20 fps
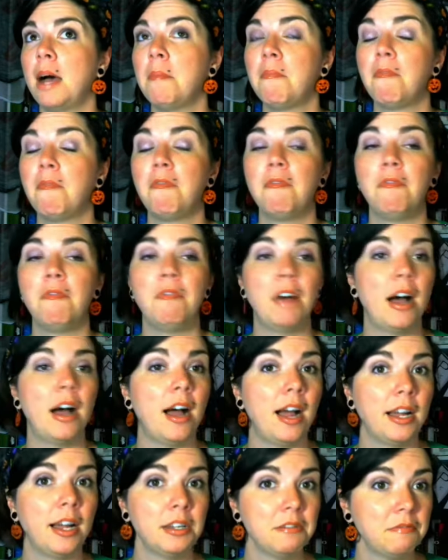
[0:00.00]

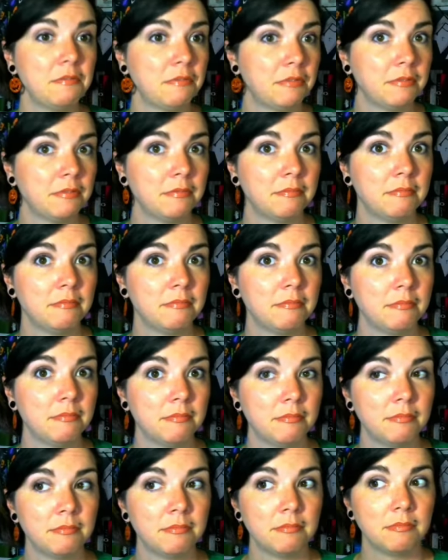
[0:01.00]
5
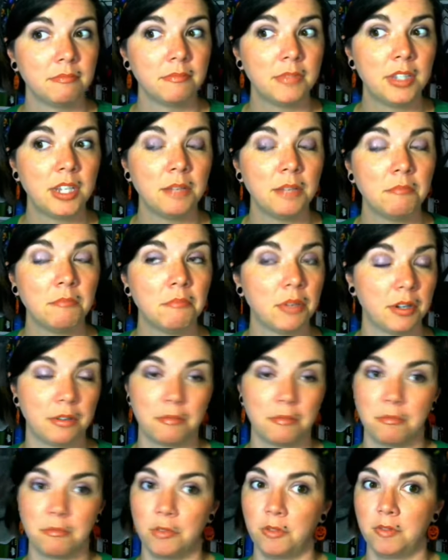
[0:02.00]
Tim Burton
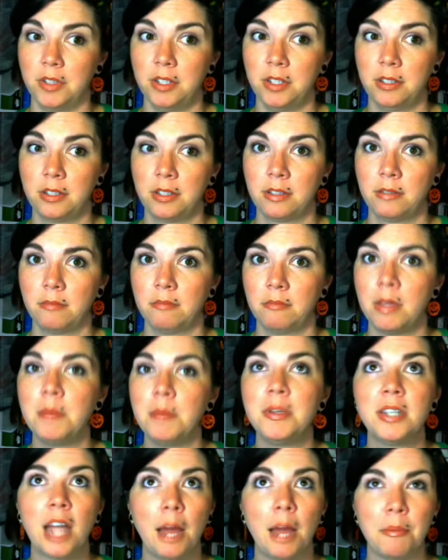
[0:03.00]
movies, maybe
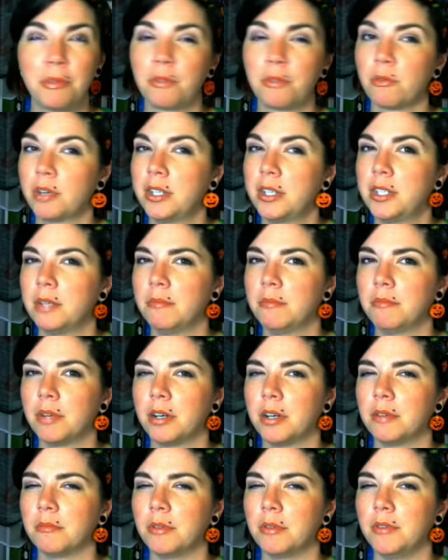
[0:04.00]
top 3 Tim
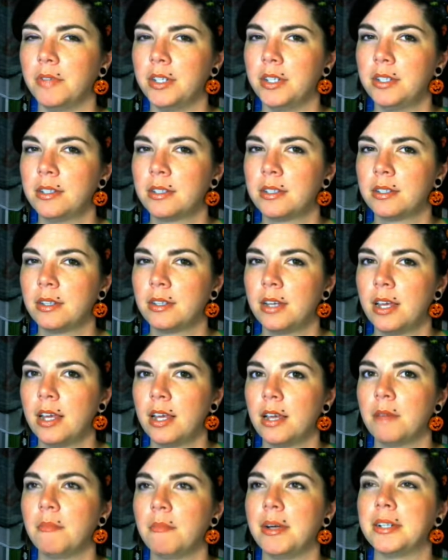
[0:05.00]
Burton movies,
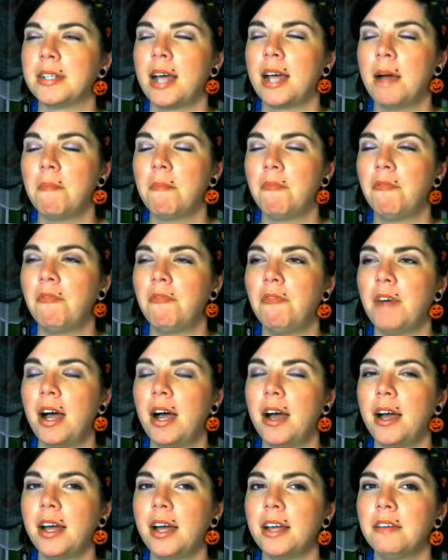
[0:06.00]
my top
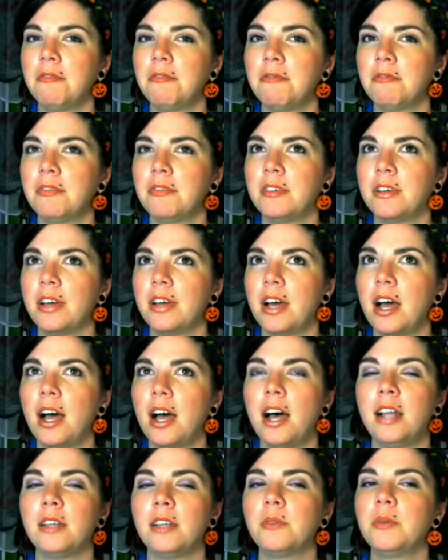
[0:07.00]
5
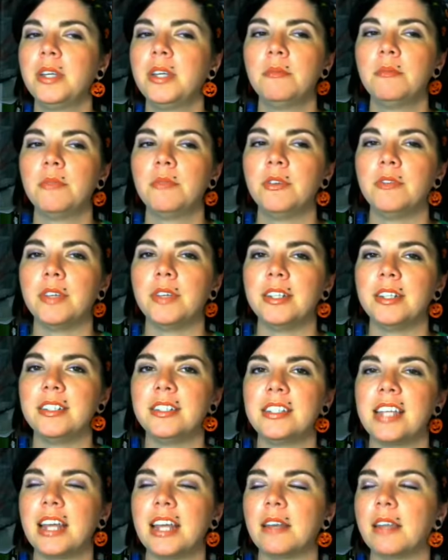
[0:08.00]
Halloween movies,
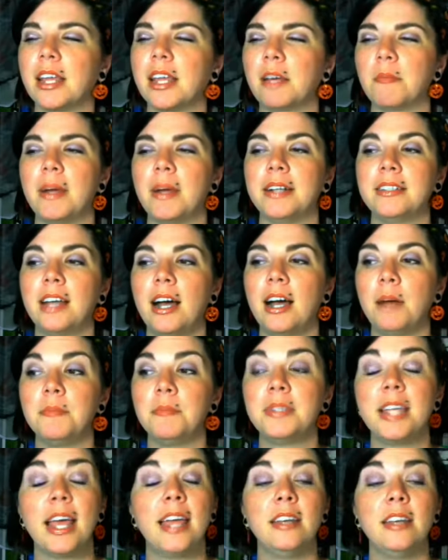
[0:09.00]
and like my top
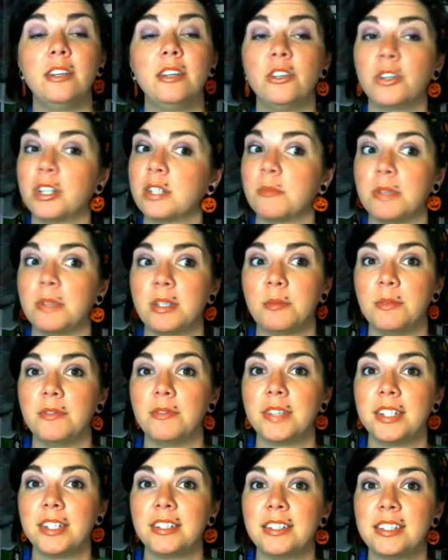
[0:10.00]
10 Christmas
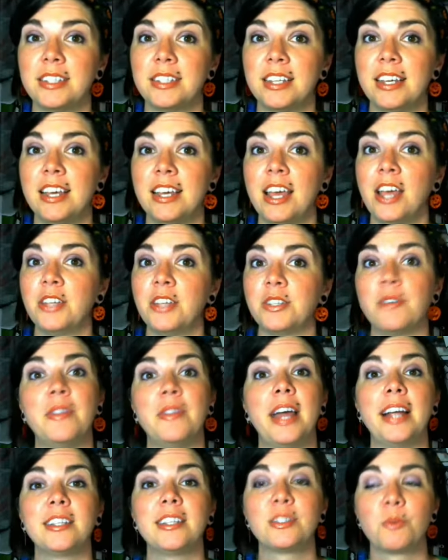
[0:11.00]
movies. So
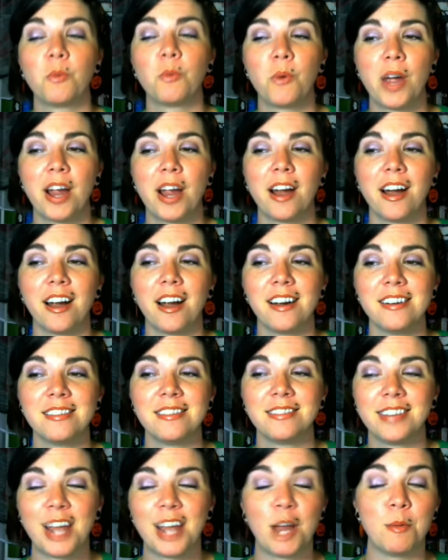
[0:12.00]
that's where
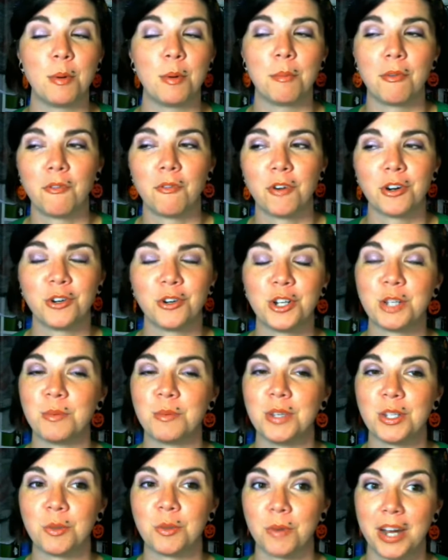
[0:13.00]
Nightmare Before
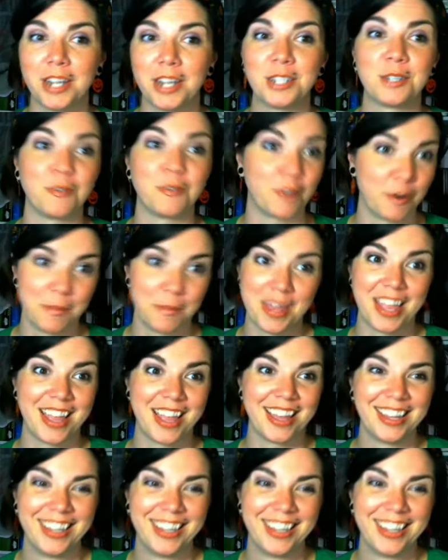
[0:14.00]
Christmas ranks for me.